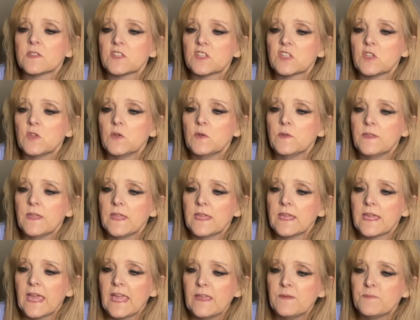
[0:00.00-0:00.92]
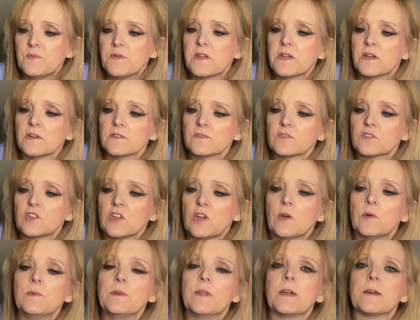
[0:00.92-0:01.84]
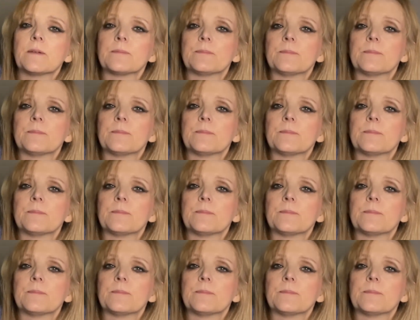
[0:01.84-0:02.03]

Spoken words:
Soothing Apricot Toner.